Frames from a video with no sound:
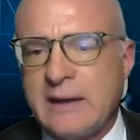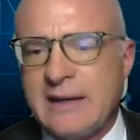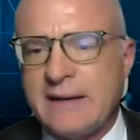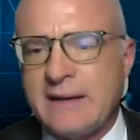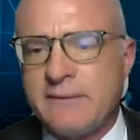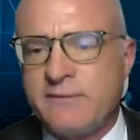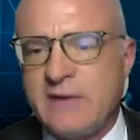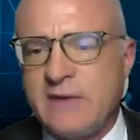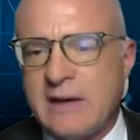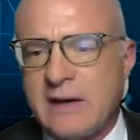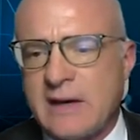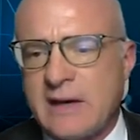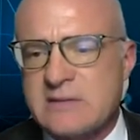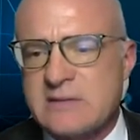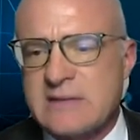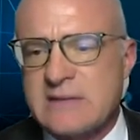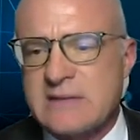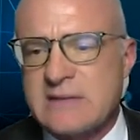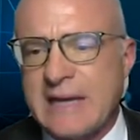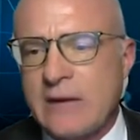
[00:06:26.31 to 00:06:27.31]
in
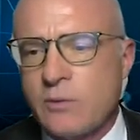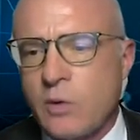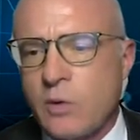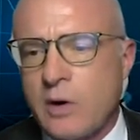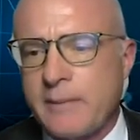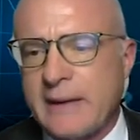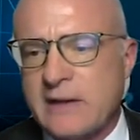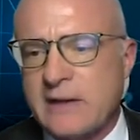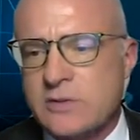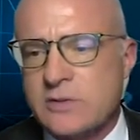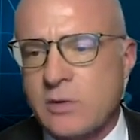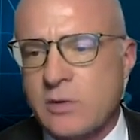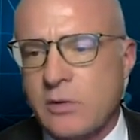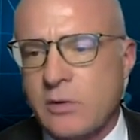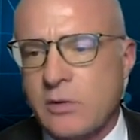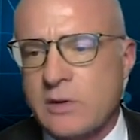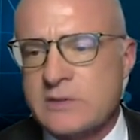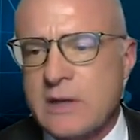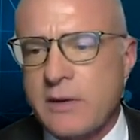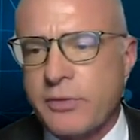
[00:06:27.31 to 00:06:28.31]
VAS and Womack
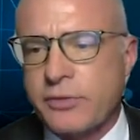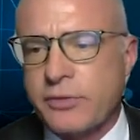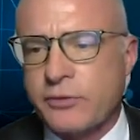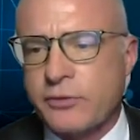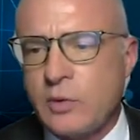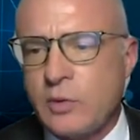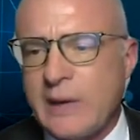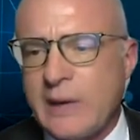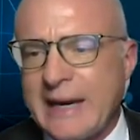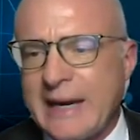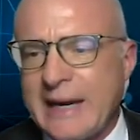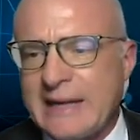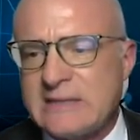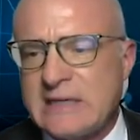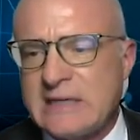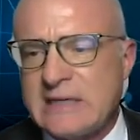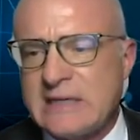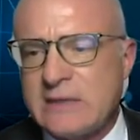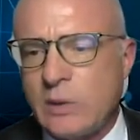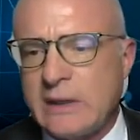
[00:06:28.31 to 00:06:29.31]
scores through
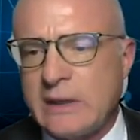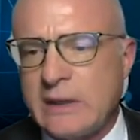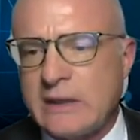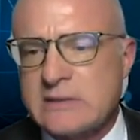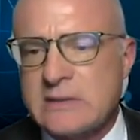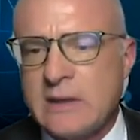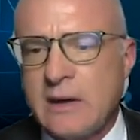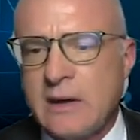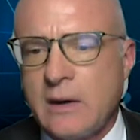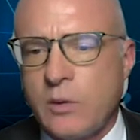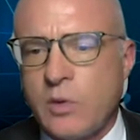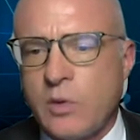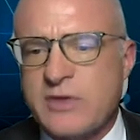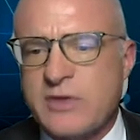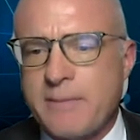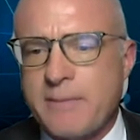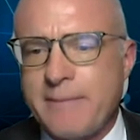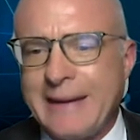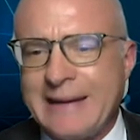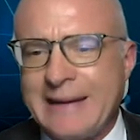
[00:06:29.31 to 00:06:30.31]
18 weeks with
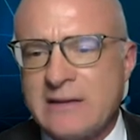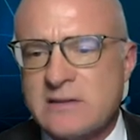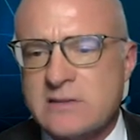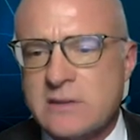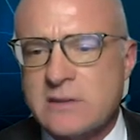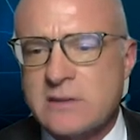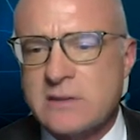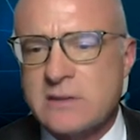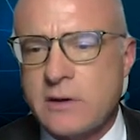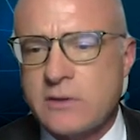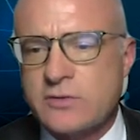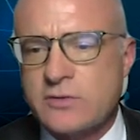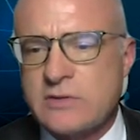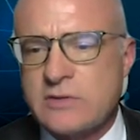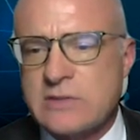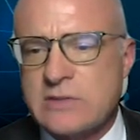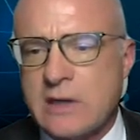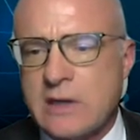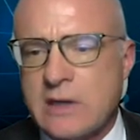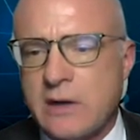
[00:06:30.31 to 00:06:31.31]
a maintenance of those
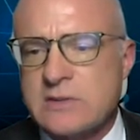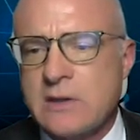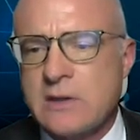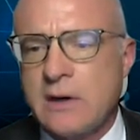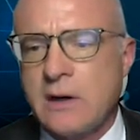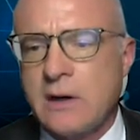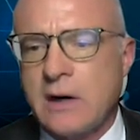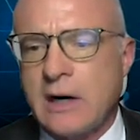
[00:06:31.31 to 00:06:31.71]
results